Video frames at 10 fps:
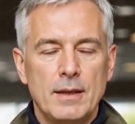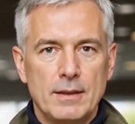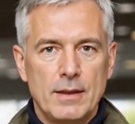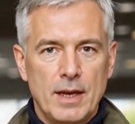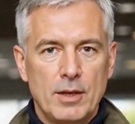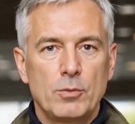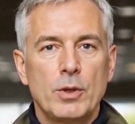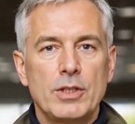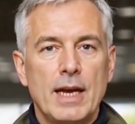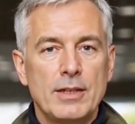none of
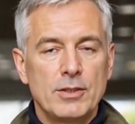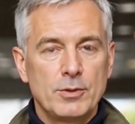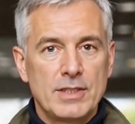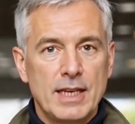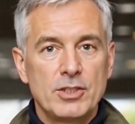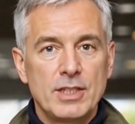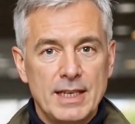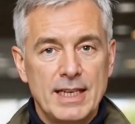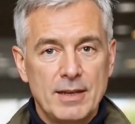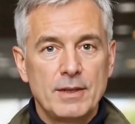which had
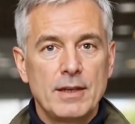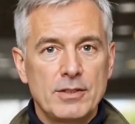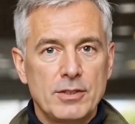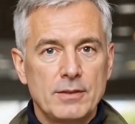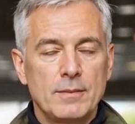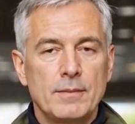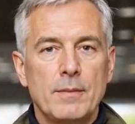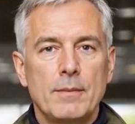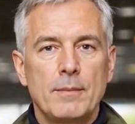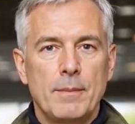substantiating evidence.
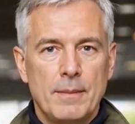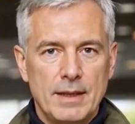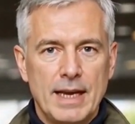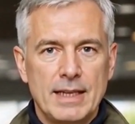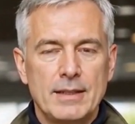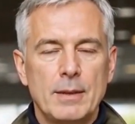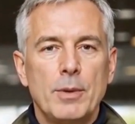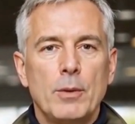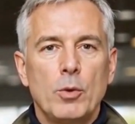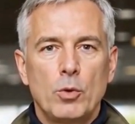The last thing
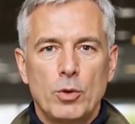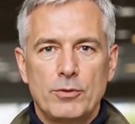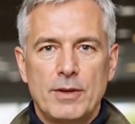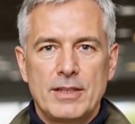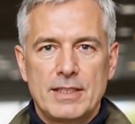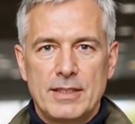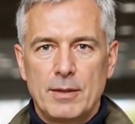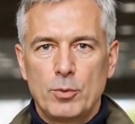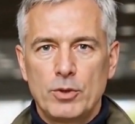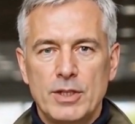people who are facing
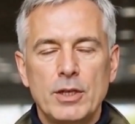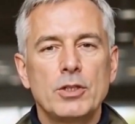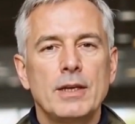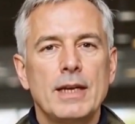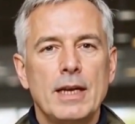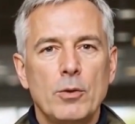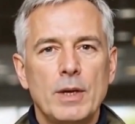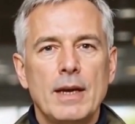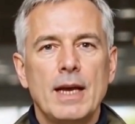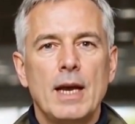deportation need
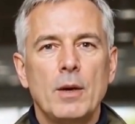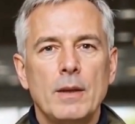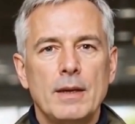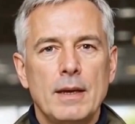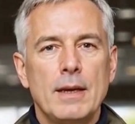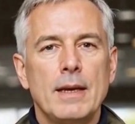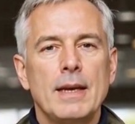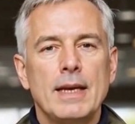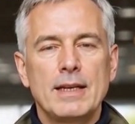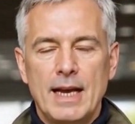right now
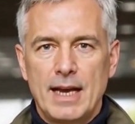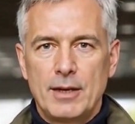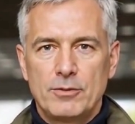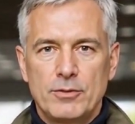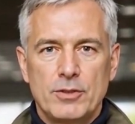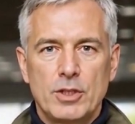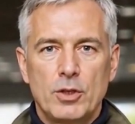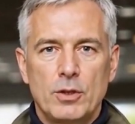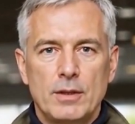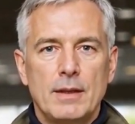is added
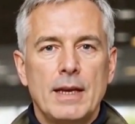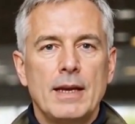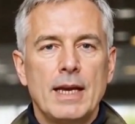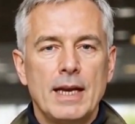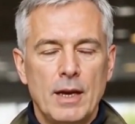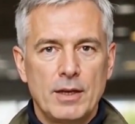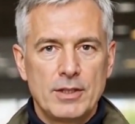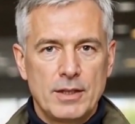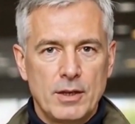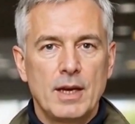fear and chaos
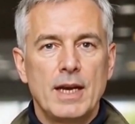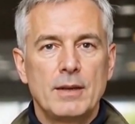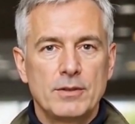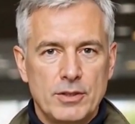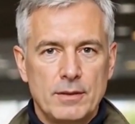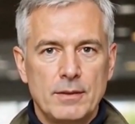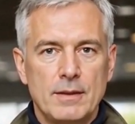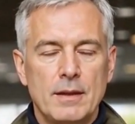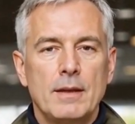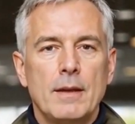in their lives.
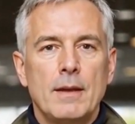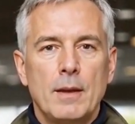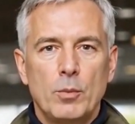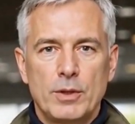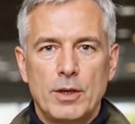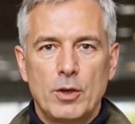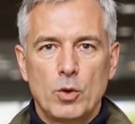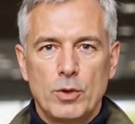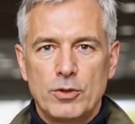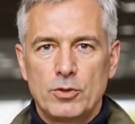What they're
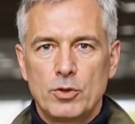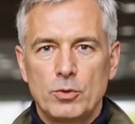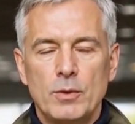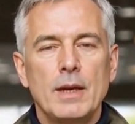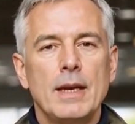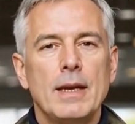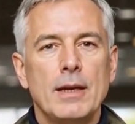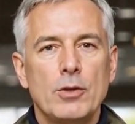going through is